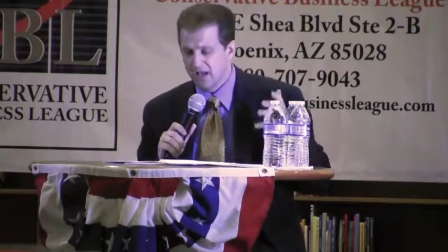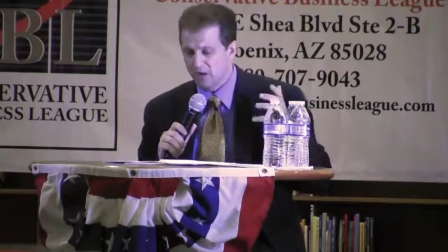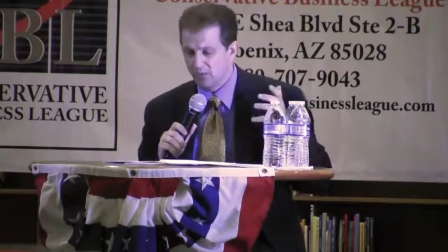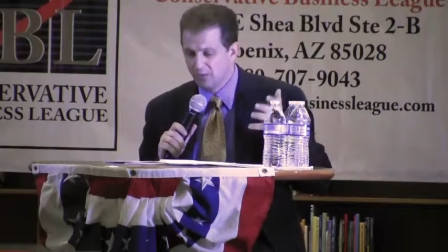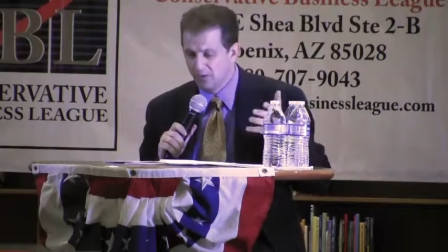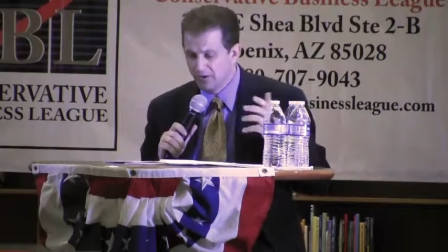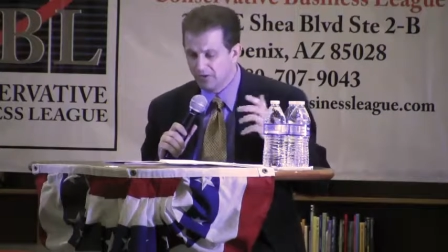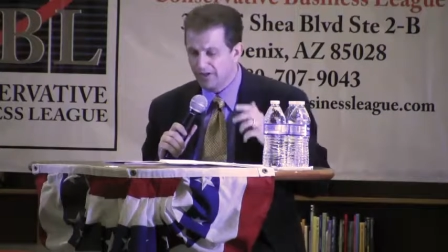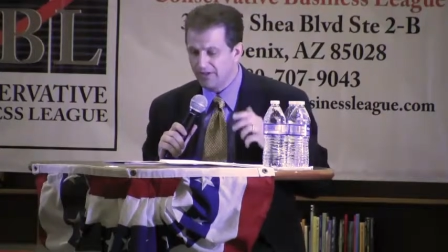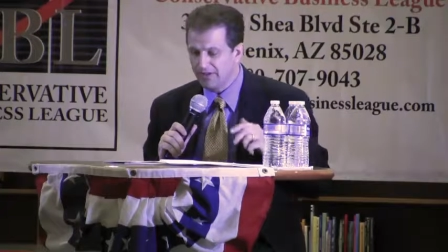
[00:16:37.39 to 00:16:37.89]

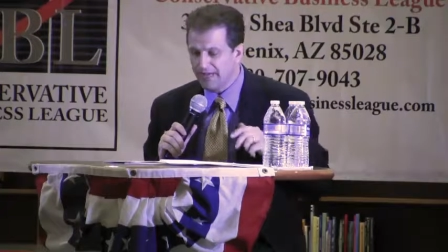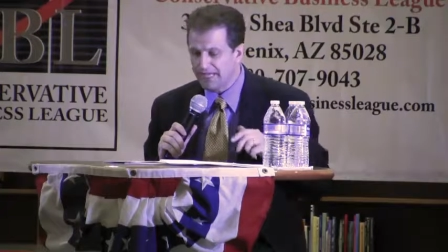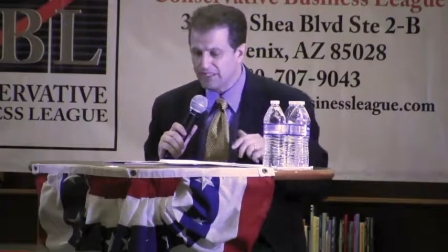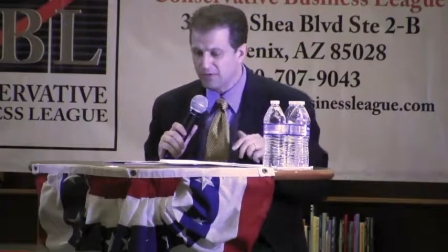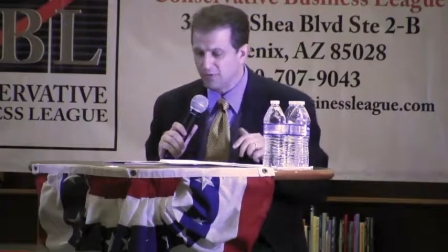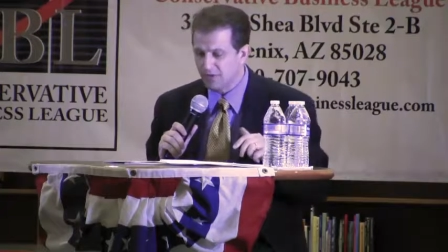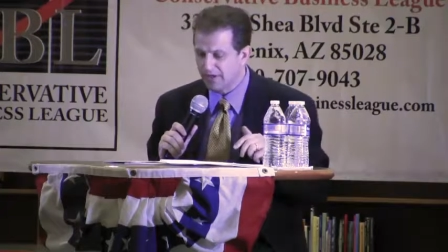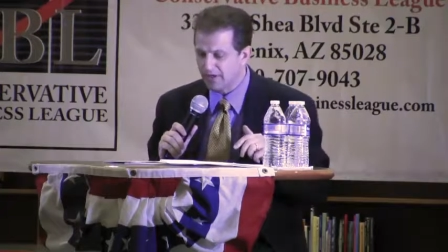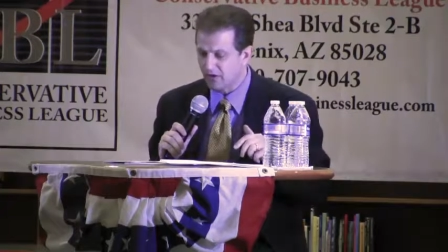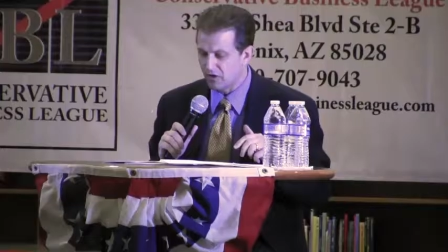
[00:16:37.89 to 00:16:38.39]
Really,
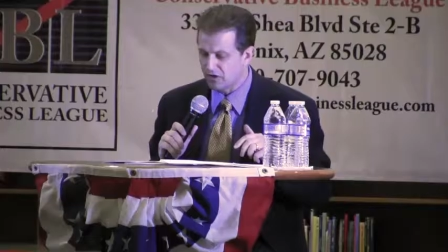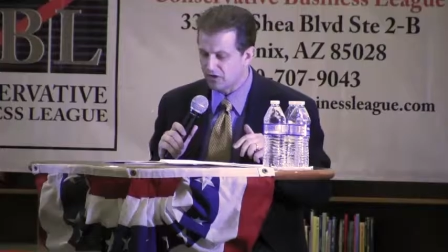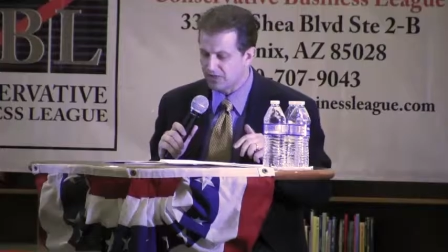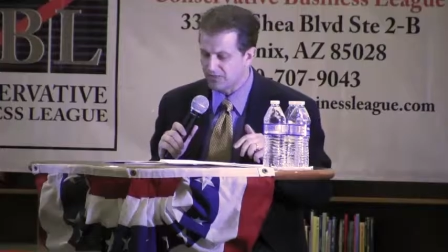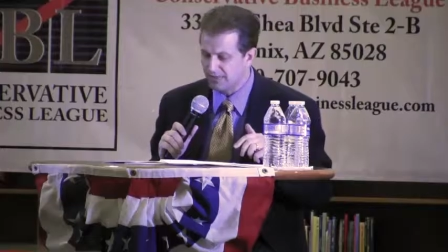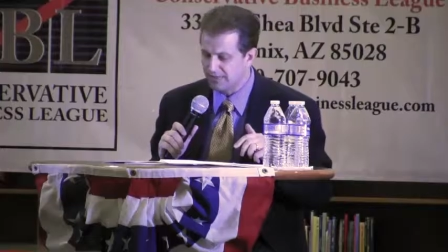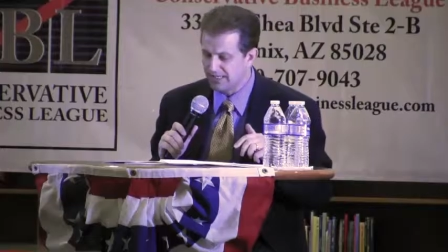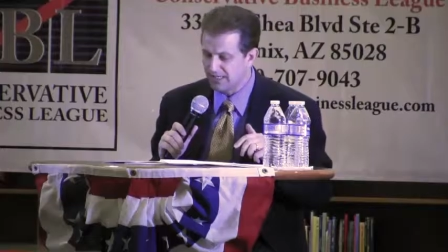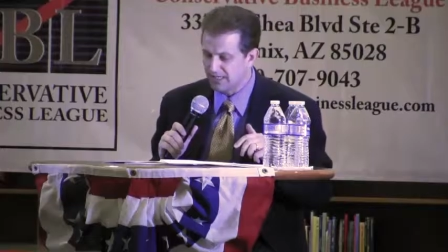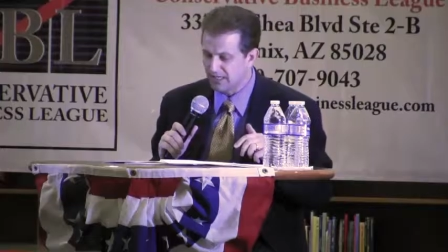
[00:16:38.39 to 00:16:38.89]
that's what it
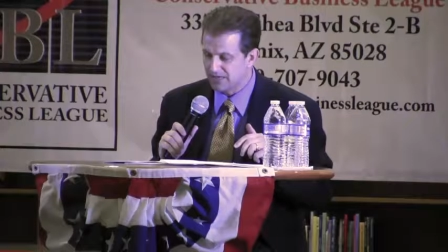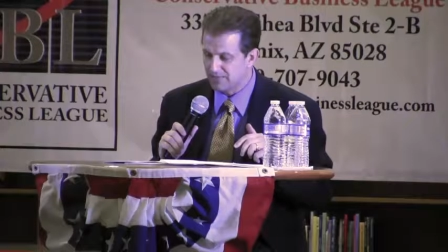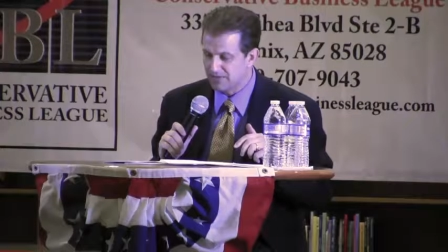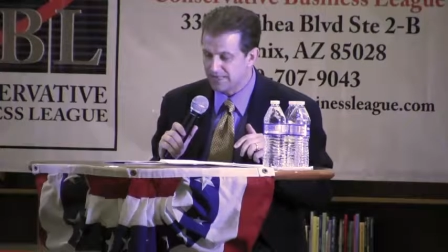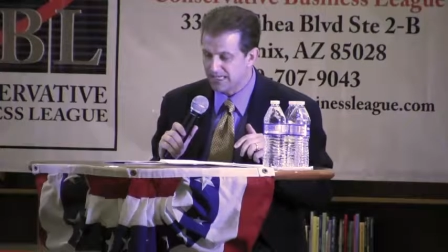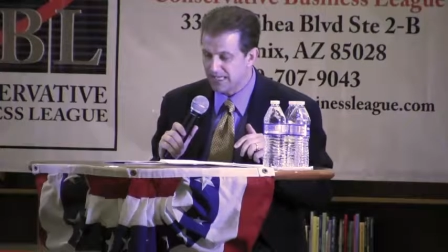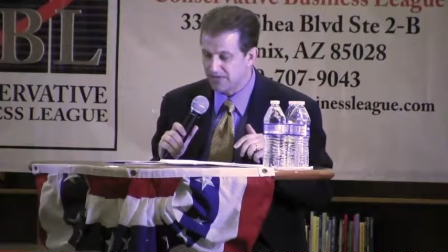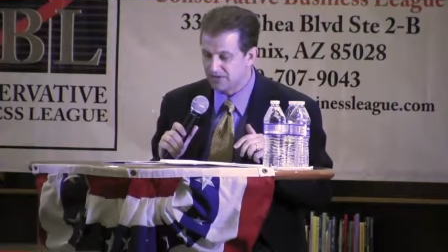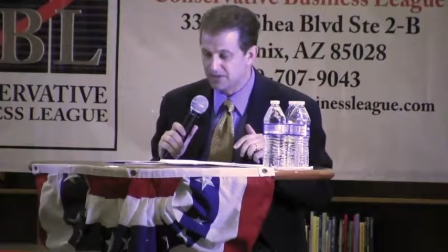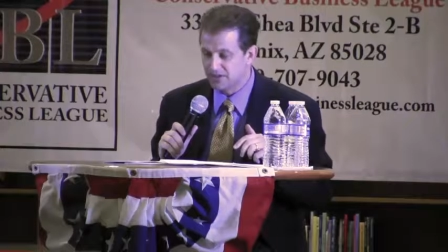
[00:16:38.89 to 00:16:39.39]
ultimately comes
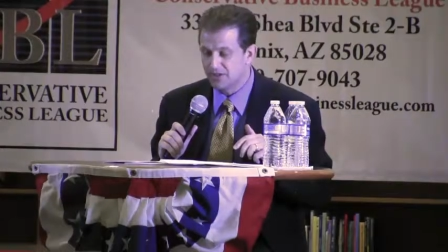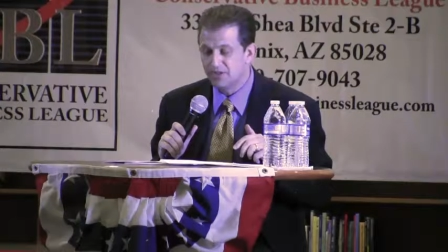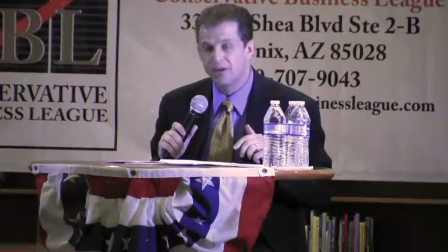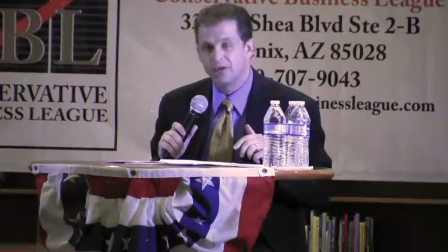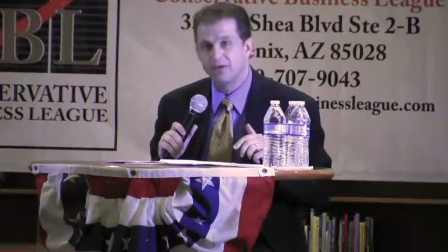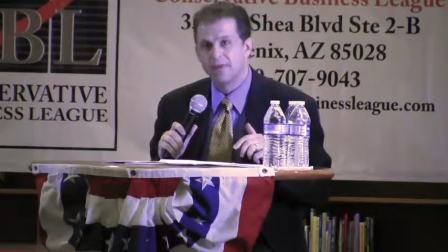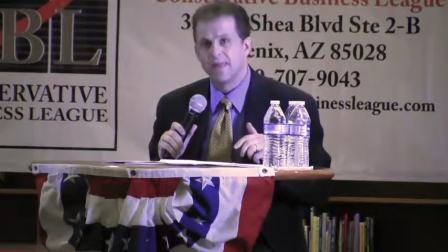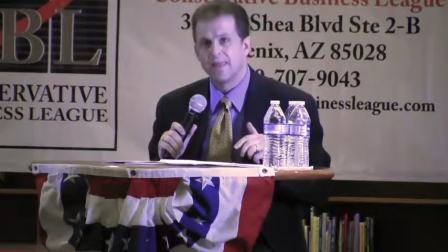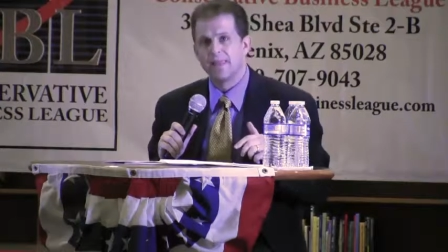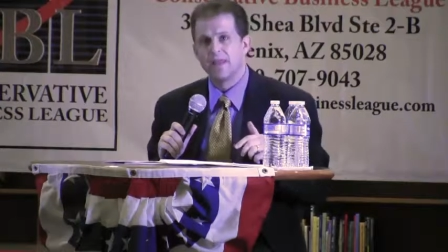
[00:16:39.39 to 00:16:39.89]
down to.